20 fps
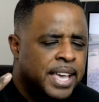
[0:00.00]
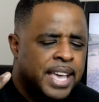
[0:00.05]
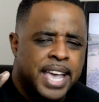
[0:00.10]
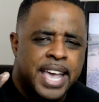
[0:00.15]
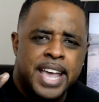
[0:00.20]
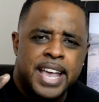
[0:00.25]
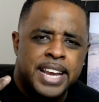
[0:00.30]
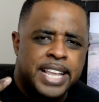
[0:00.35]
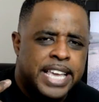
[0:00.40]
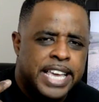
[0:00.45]

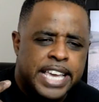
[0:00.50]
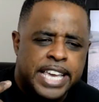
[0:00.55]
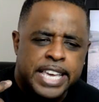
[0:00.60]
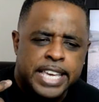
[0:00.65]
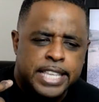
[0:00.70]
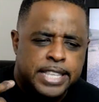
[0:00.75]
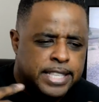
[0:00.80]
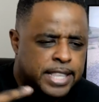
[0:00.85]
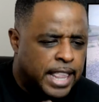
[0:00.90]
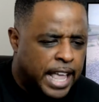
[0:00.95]
and
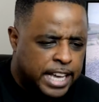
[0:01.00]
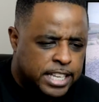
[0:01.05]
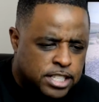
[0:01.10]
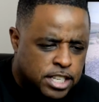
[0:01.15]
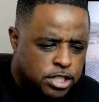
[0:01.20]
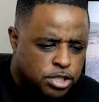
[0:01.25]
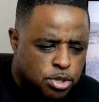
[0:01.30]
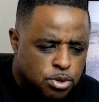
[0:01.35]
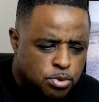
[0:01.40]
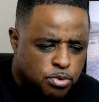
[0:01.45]
he likes
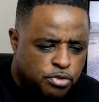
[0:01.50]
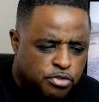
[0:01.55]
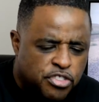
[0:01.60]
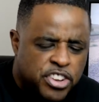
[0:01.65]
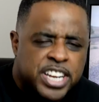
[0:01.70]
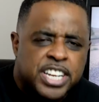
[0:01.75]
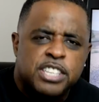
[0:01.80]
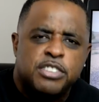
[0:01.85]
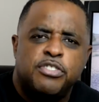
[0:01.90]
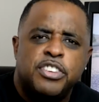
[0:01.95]
to do
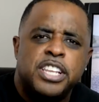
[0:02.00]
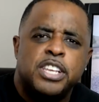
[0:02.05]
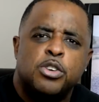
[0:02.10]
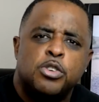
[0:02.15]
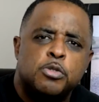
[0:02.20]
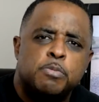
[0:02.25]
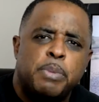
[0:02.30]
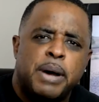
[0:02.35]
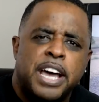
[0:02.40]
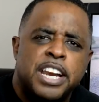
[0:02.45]
fitness
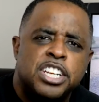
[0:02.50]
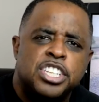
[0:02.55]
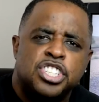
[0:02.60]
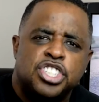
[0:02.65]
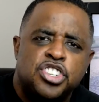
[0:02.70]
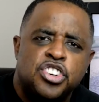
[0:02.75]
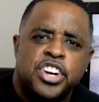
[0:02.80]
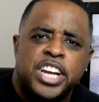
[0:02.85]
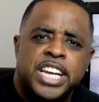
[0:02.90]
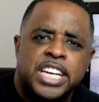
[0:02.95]
videos by the
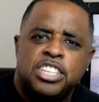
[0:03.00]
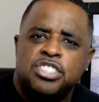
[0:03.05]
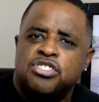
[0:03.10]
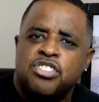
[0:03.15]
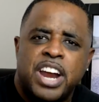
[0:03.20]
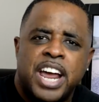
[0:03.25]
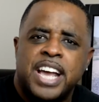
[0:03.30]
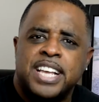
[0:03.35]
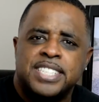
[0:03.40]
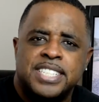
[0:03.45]
train
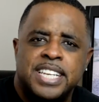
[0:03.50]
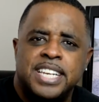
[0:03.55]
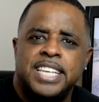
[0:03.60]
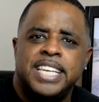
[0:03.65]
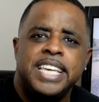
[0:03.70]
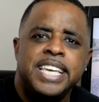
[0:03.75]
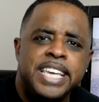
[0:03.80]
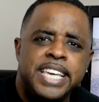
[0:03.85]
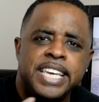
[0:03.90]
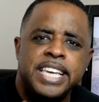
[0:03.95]
tracks, and
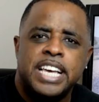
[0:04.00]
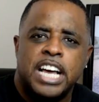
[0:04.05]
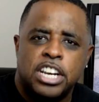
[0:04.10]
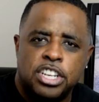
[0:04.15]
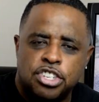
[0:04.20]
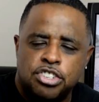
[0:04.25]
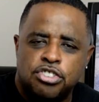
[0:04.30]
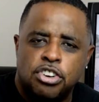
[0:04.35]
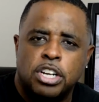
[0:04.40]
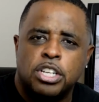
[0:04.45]
he got
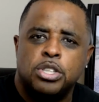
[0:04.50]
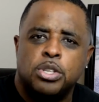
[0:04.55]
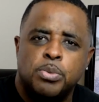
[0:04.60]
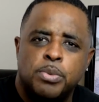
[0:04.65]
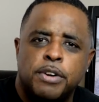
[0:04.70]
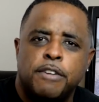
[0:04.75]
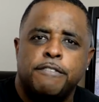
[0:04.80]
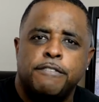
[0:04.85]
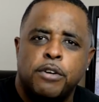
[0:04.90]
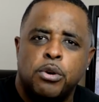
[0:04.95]
struck
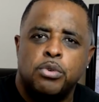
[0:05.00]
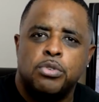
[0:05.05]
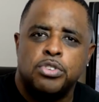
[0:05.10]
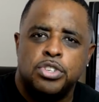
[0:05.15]
doing a photo